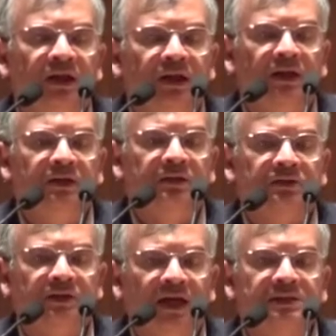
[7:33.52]
in
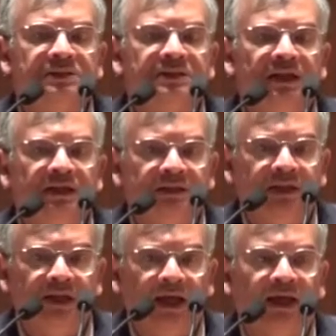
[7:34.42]

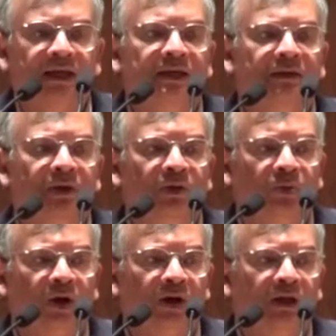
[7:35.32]
translating academic
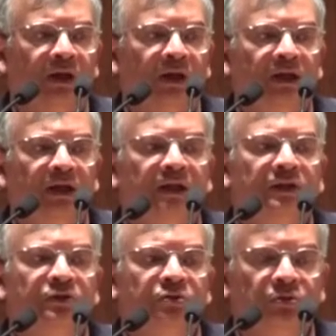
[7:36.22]
work
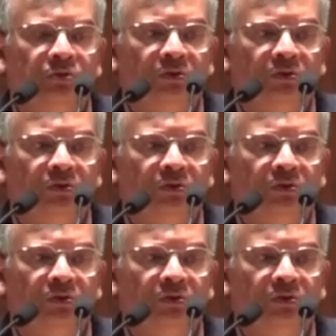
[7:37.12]
into